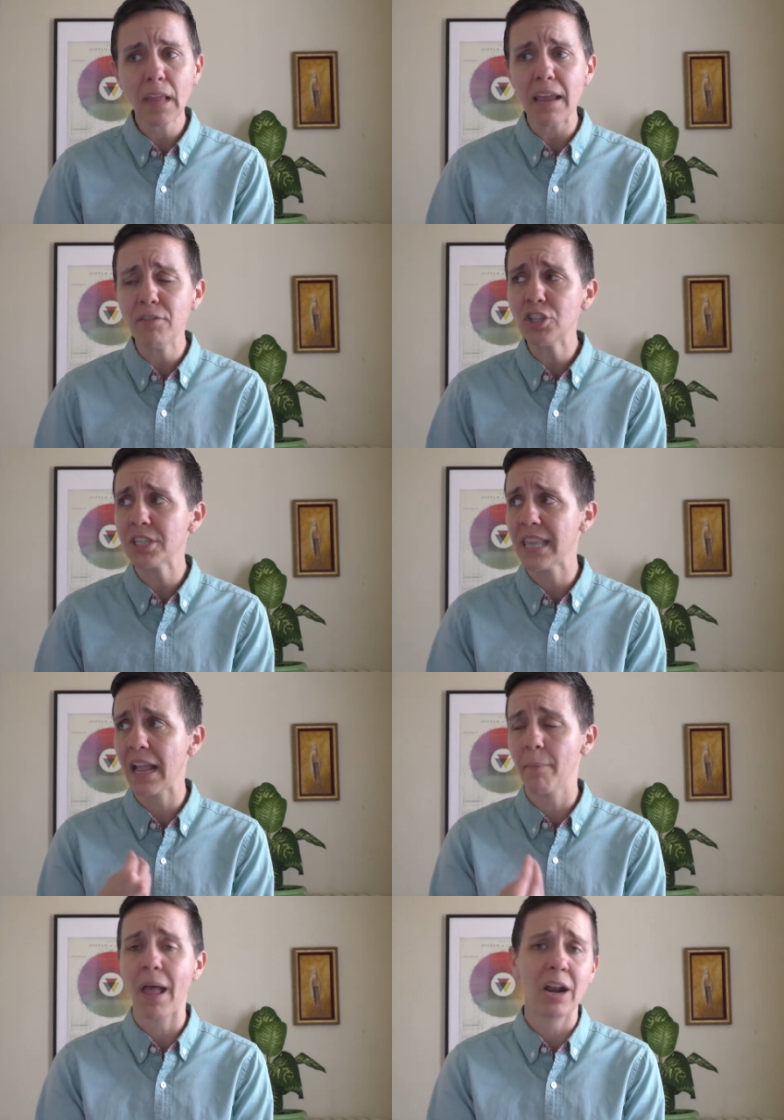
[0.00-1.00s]
Even just
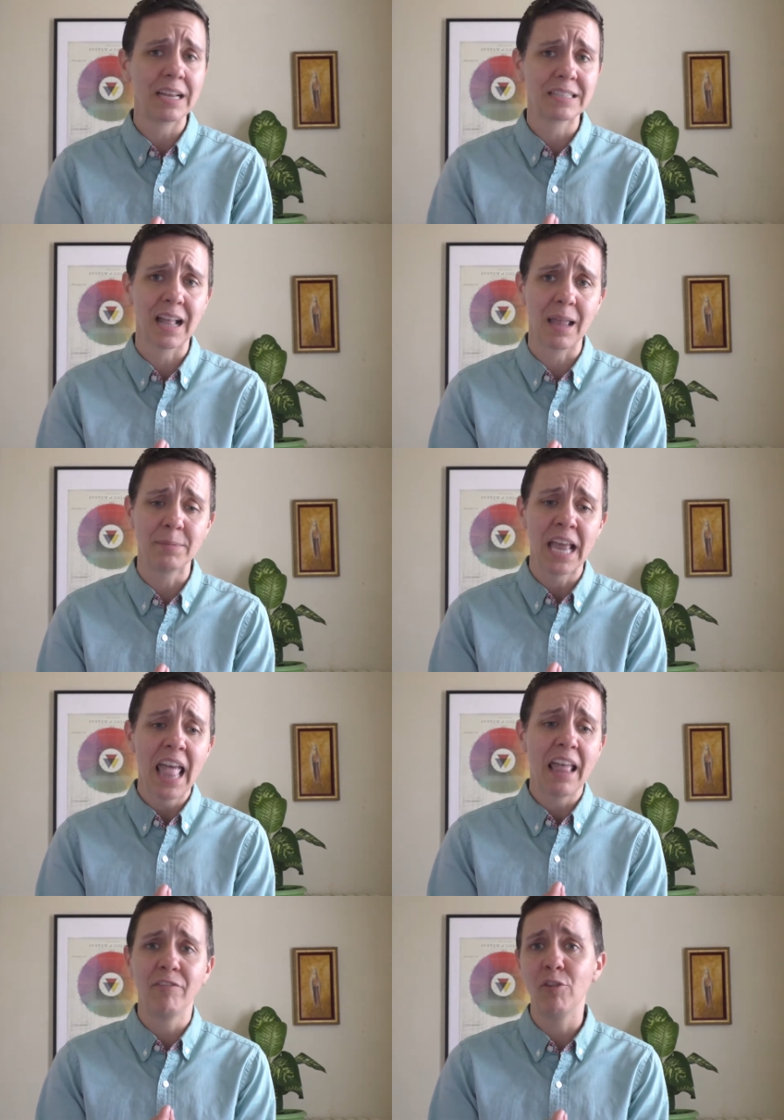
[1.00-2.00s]
think about at times,
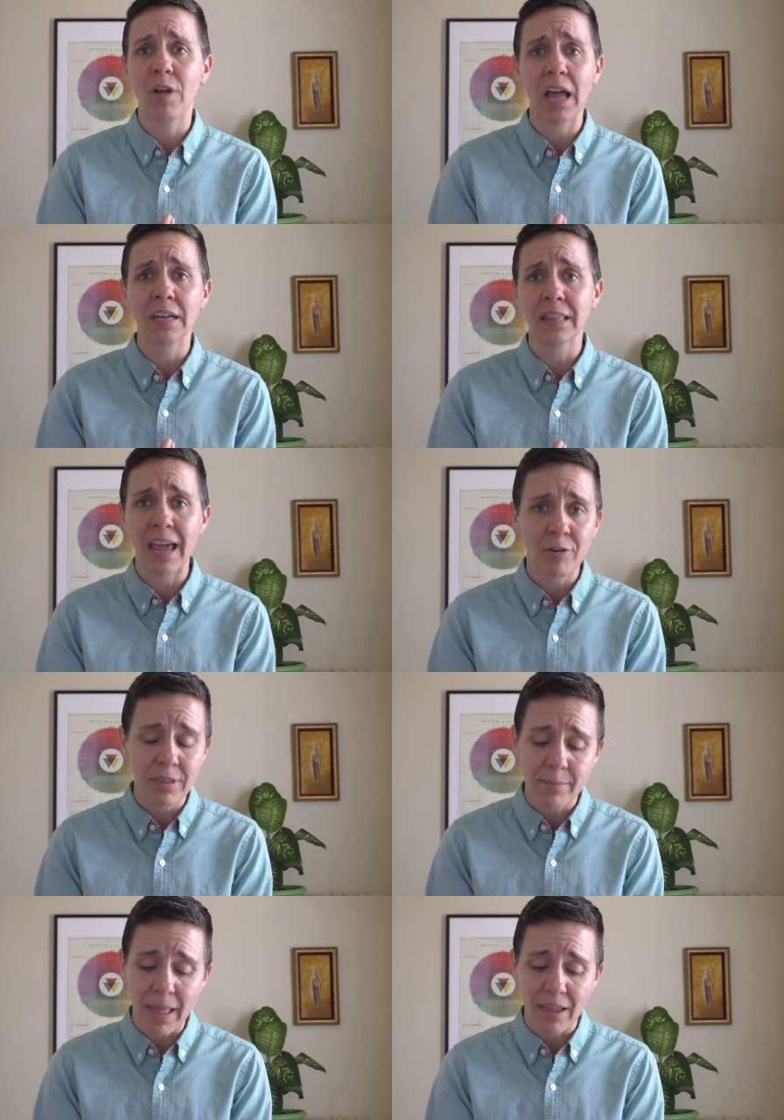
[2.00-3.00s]
if you've gotten a letter
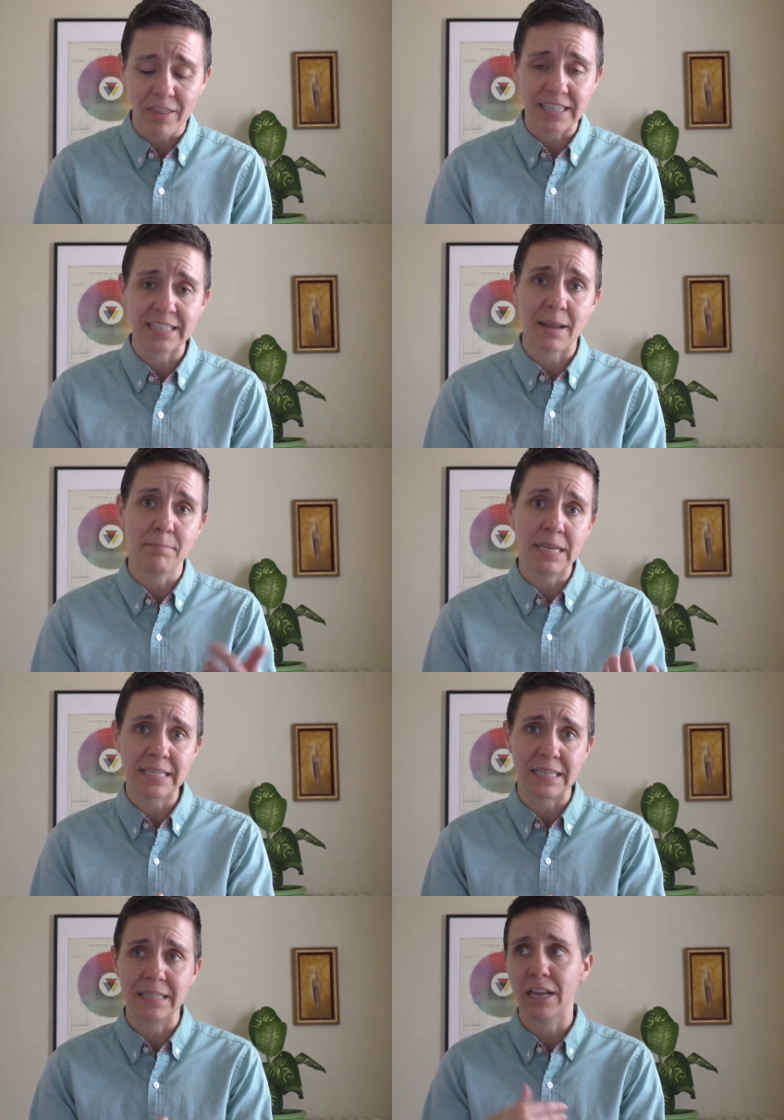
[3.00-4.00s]
in the mail that said
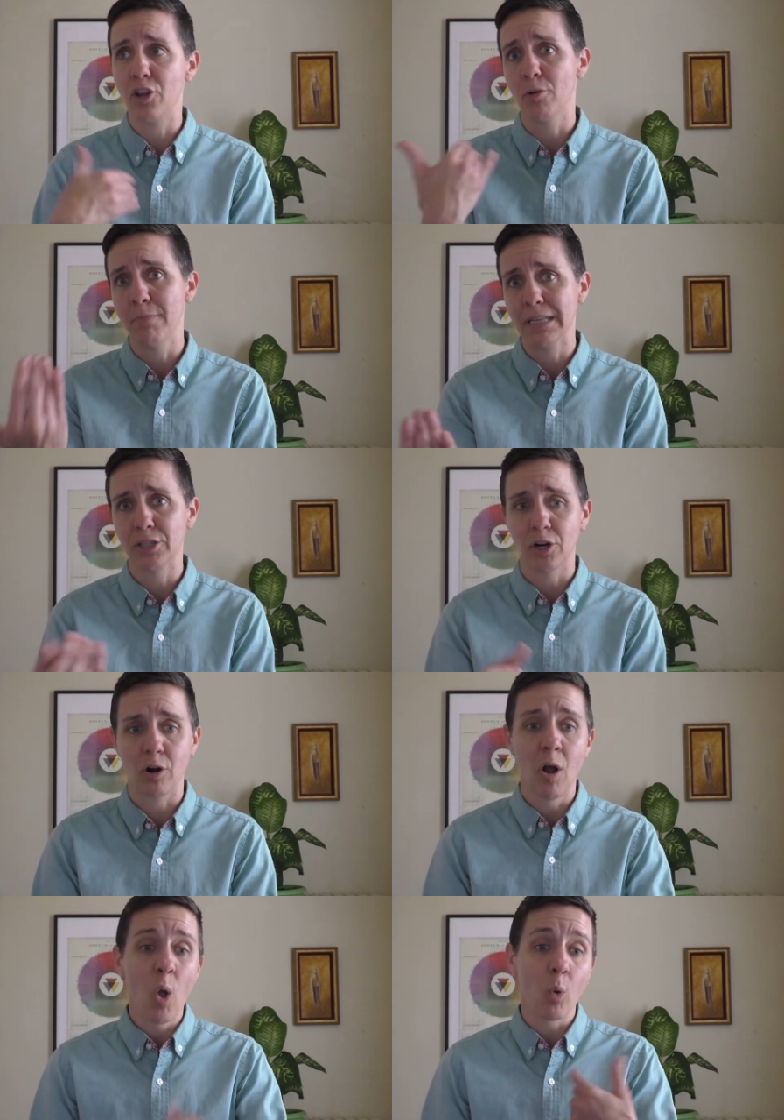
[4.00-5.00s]
Mrs. and you're
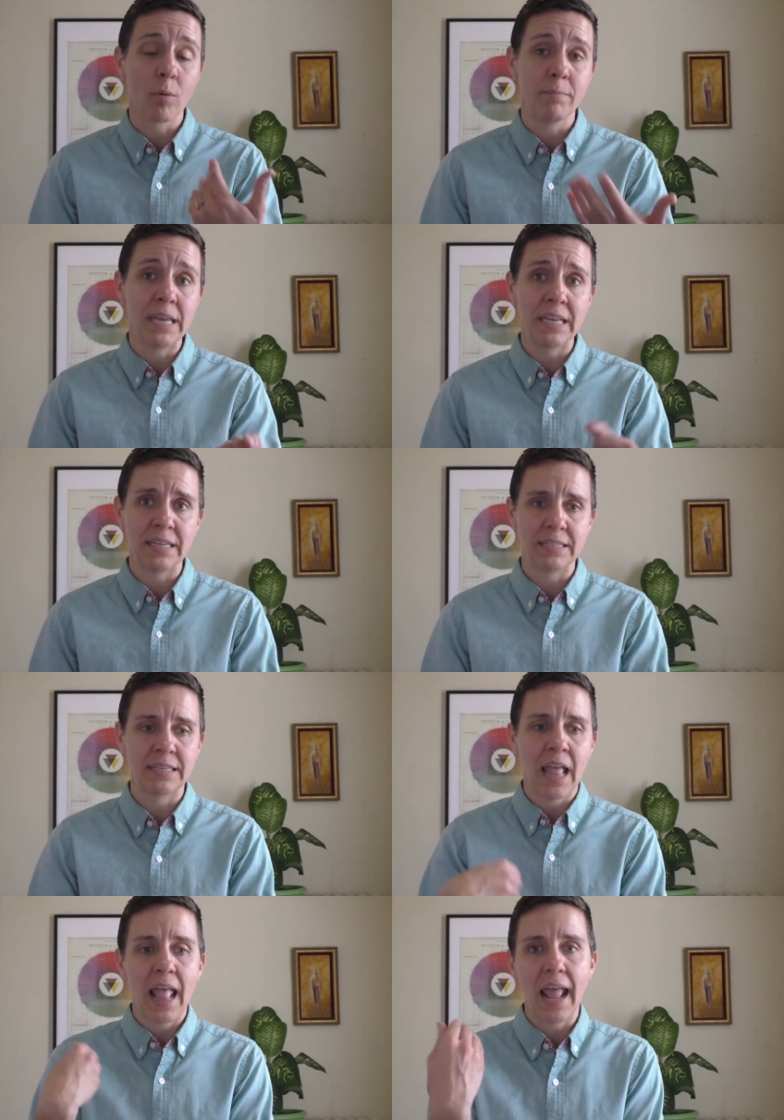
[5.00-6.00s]
Mr. or
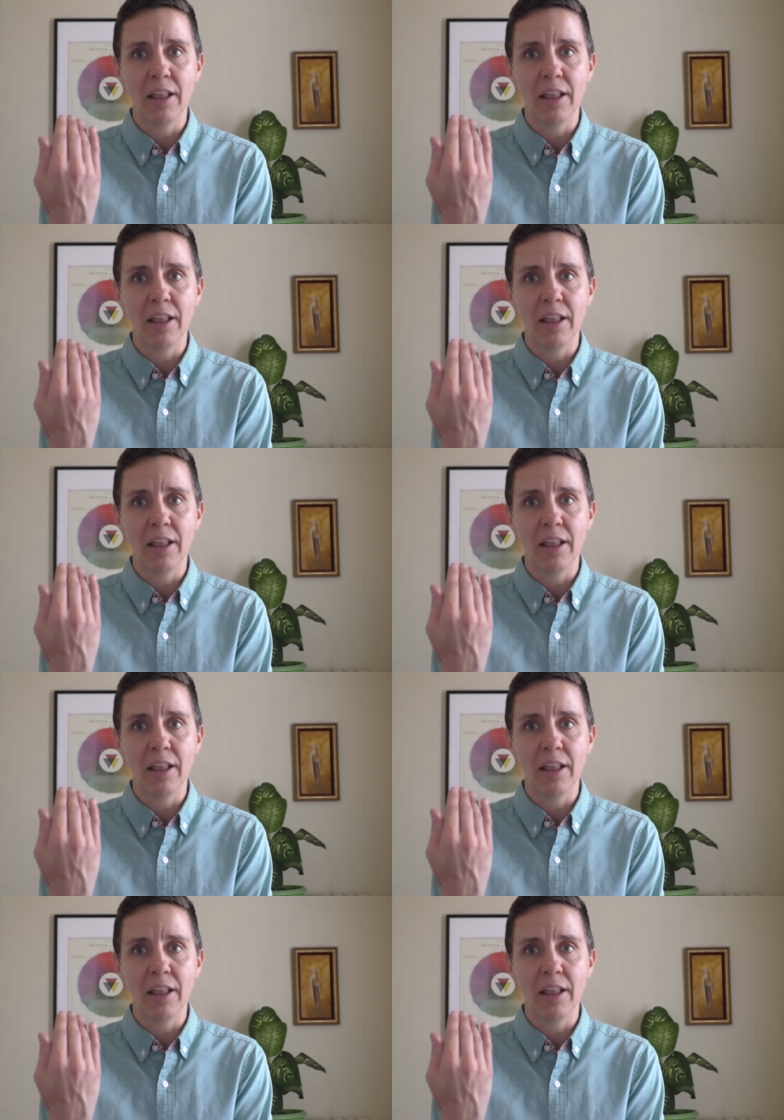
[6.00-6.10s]
Ms.